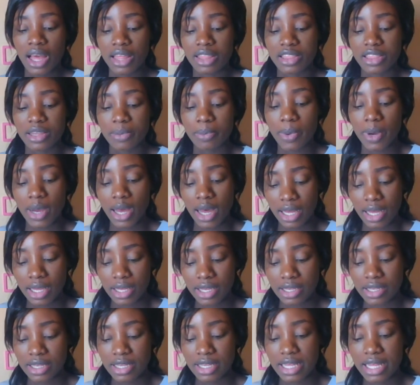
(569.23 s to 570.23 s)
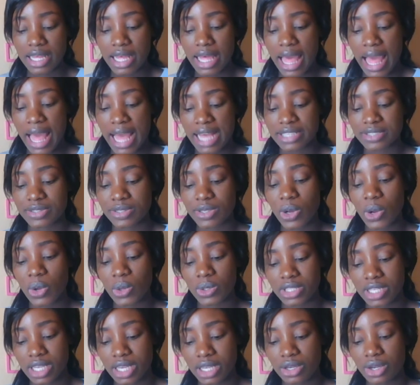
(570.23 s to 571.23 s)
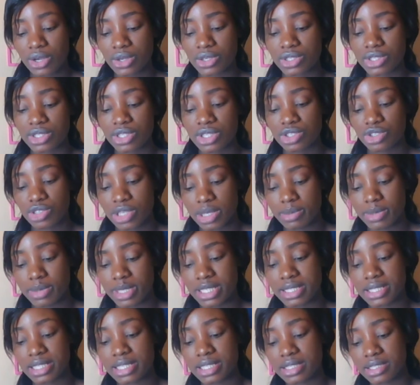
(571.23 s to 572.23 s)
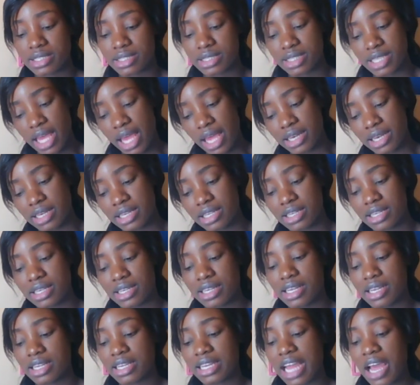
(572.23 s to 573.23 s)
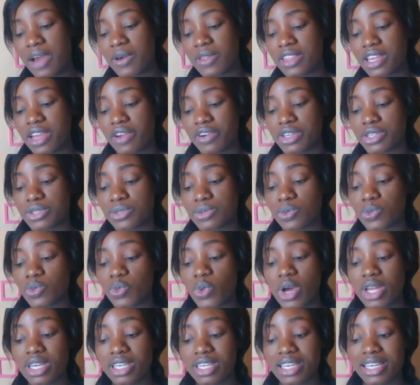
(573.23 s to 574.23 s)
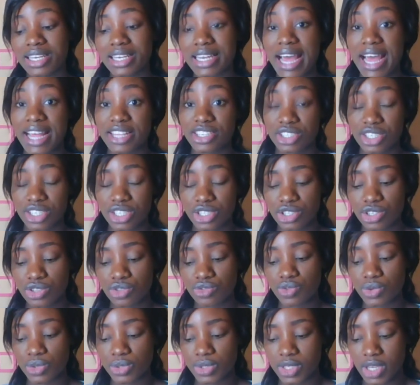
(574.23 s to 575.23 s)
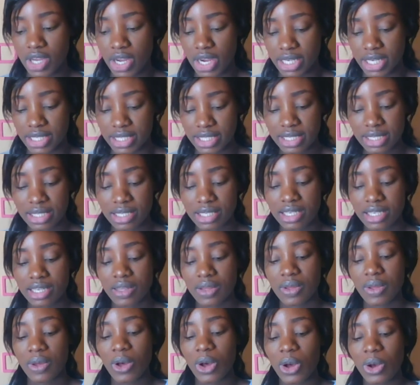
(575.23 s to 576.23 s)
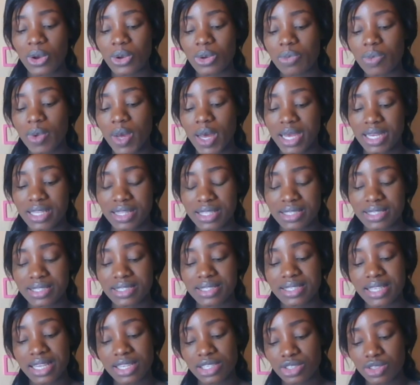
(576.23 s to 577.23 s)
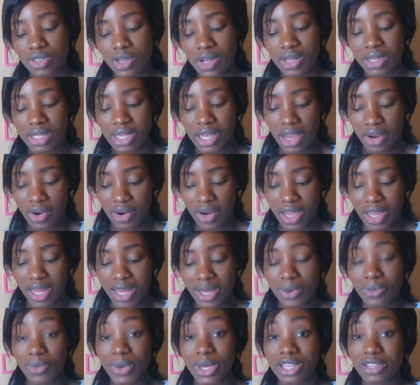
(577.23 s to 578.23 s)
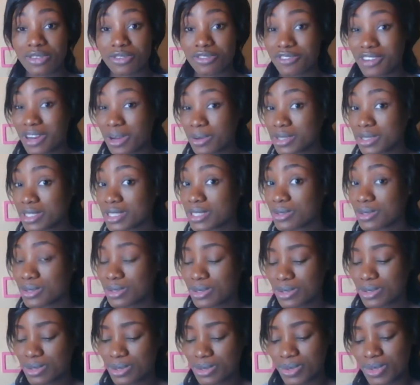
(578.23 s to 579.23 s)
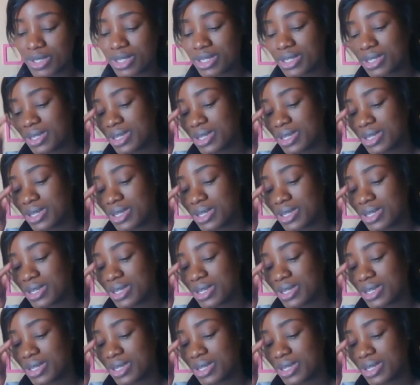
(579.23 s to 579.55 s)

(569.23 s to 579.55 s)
the park has altered considerably since then. Now there is one large-ish rose garden occupying the central area where the fountain stood